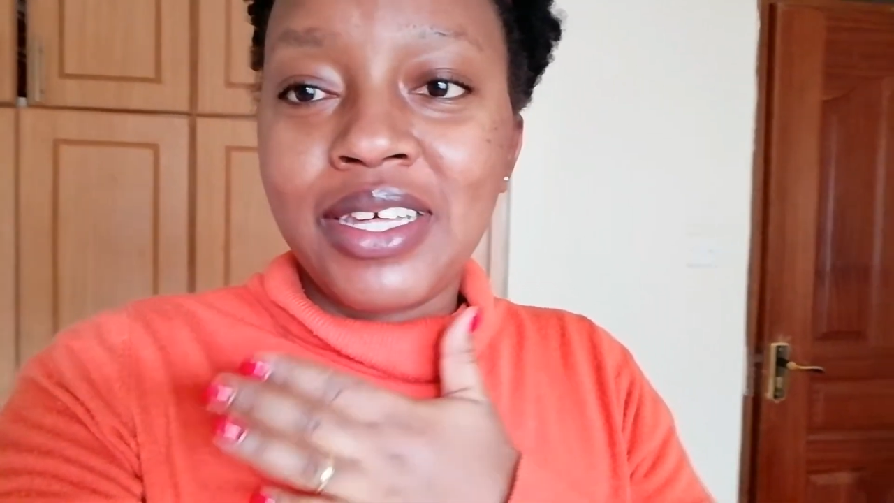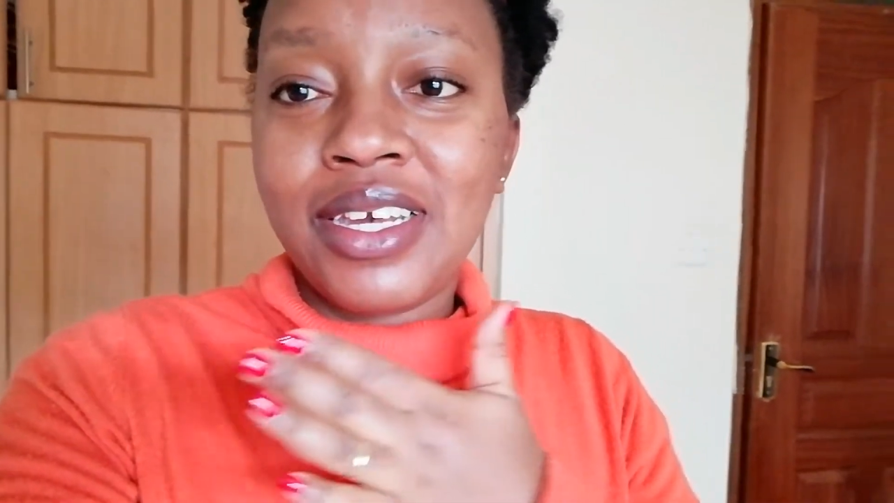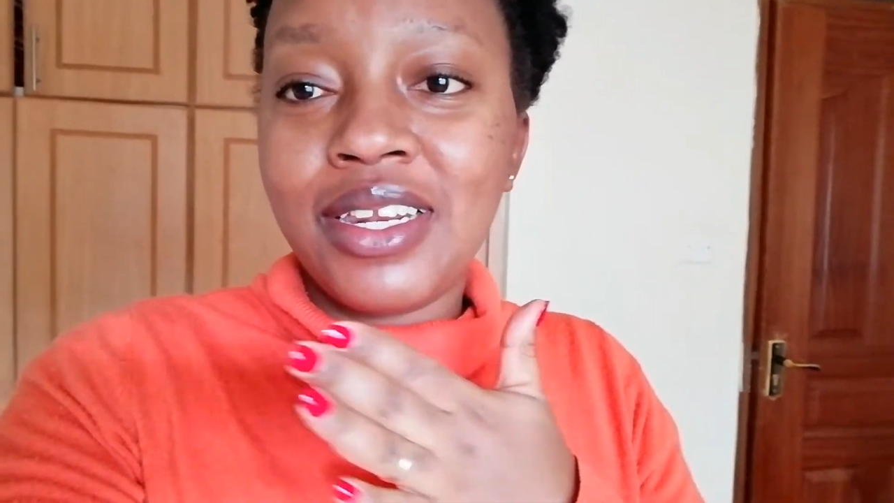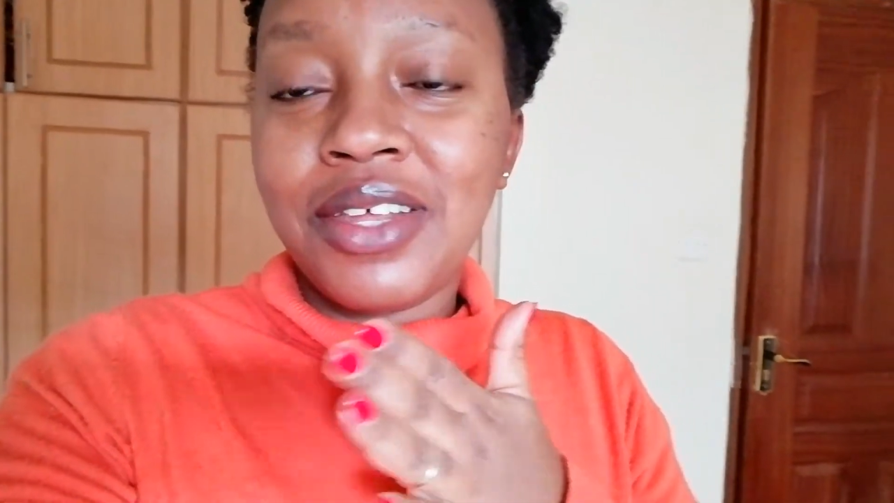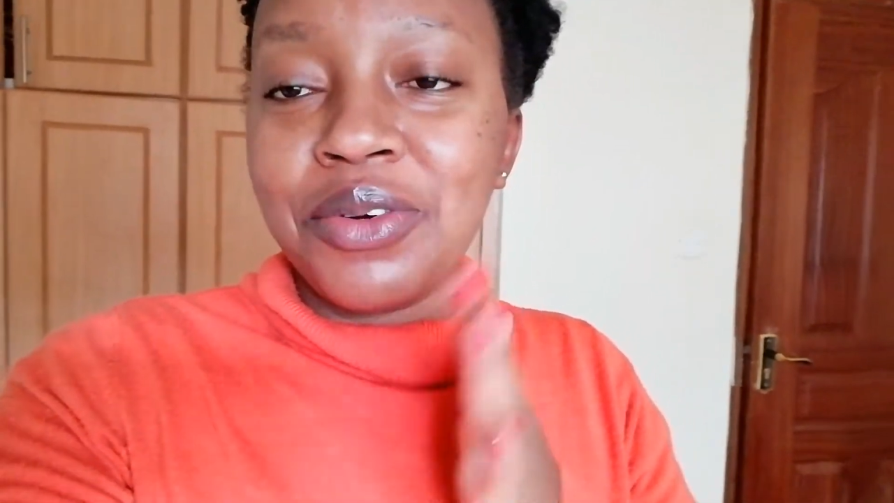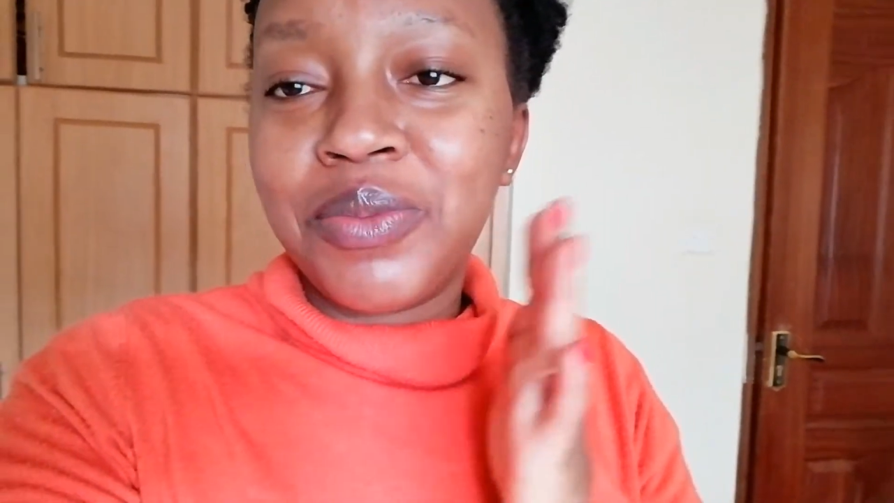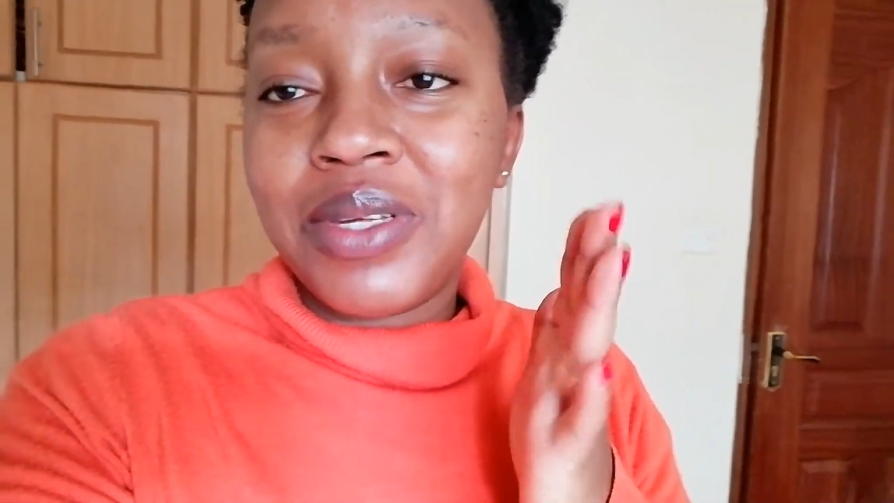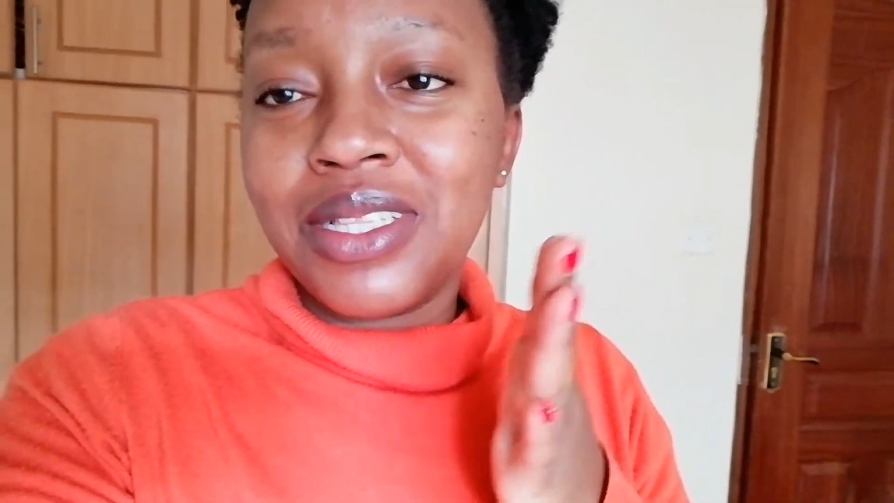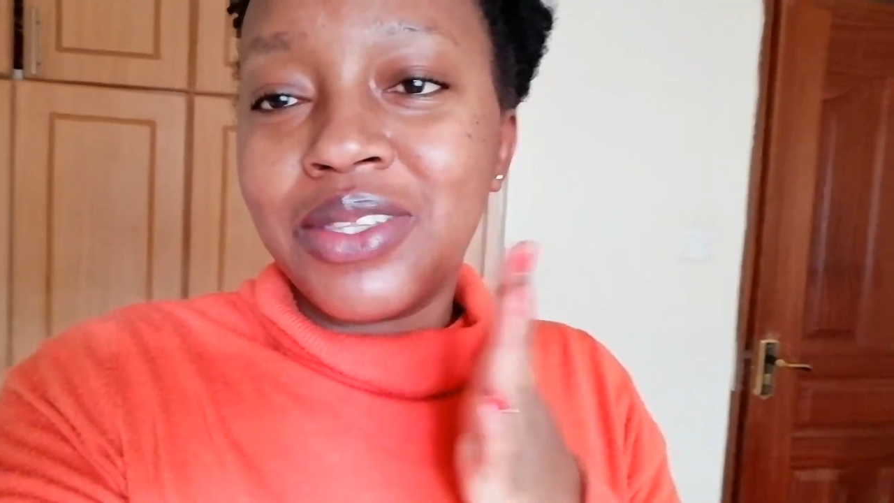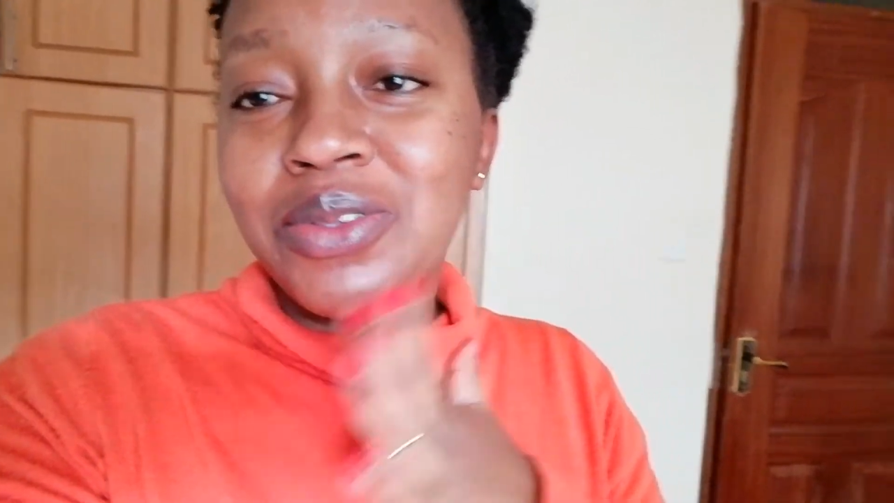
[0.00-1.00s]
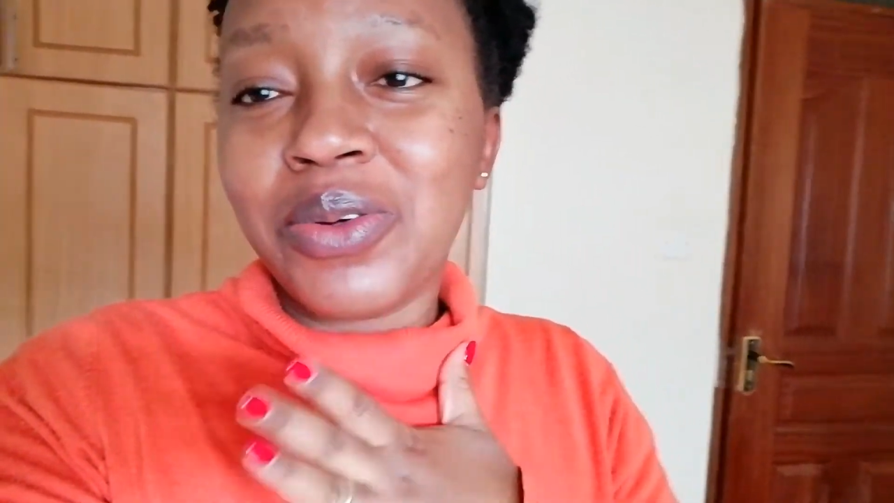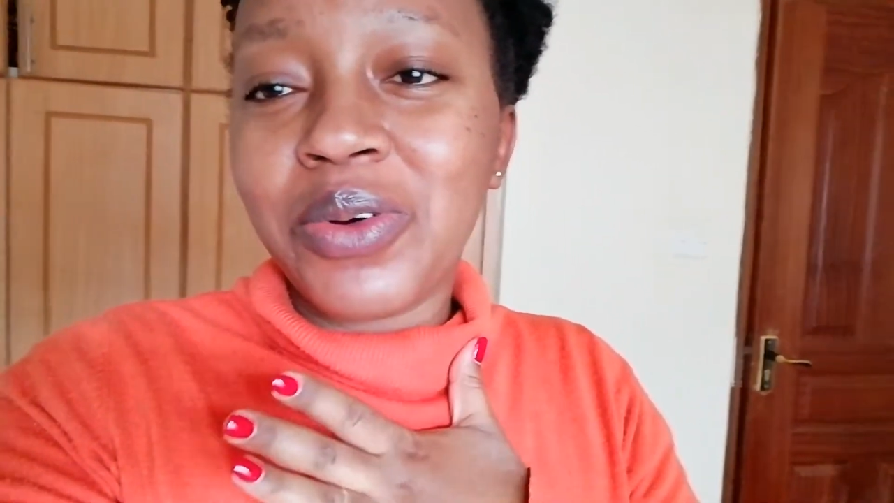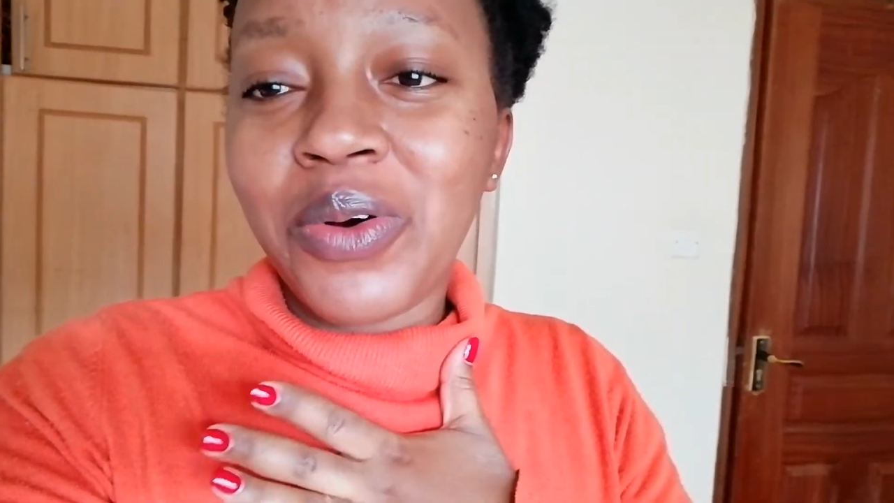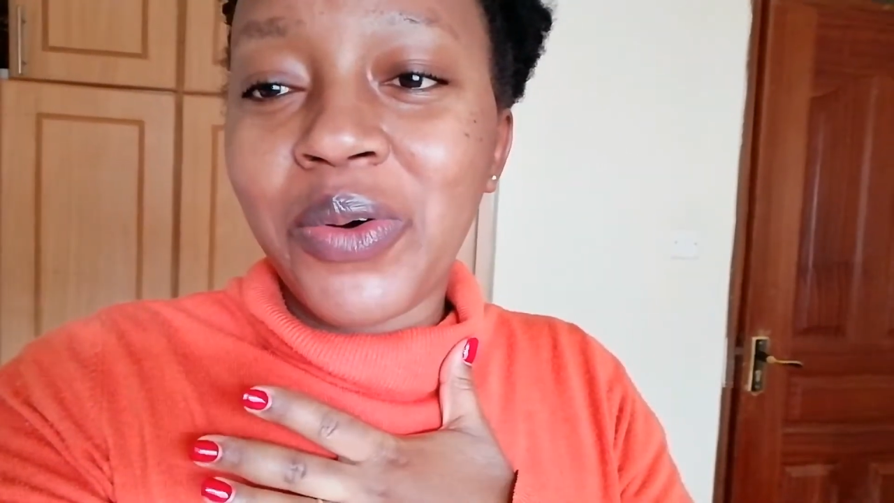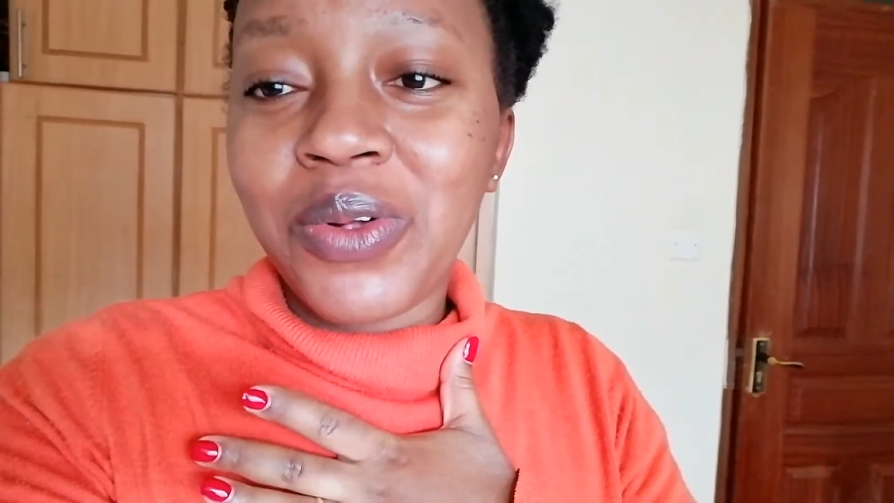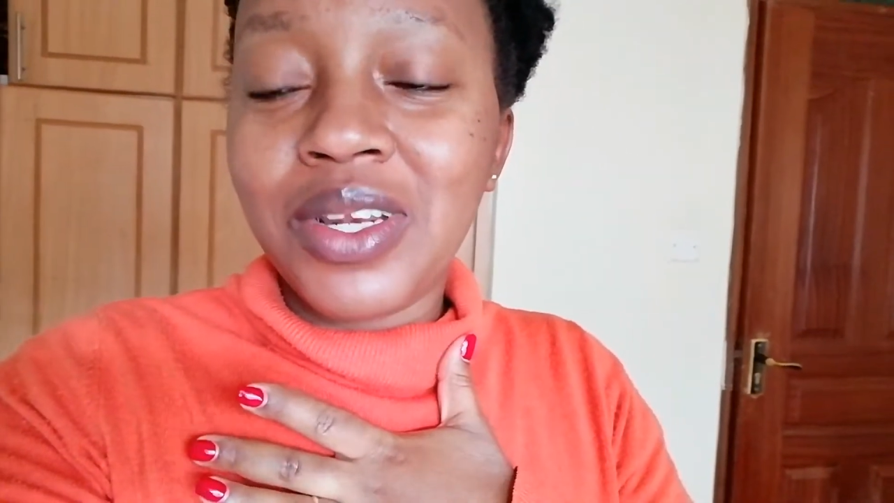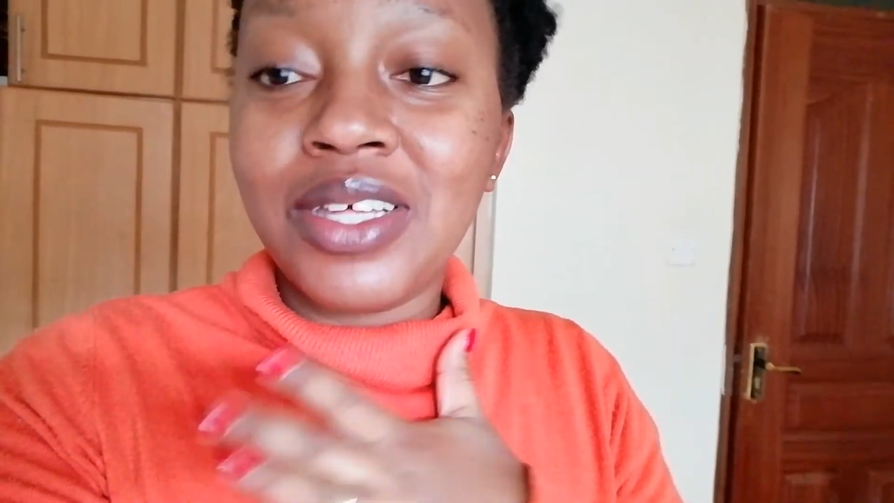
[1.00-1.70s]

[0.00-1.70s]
Here in Nairobi, it's so cold.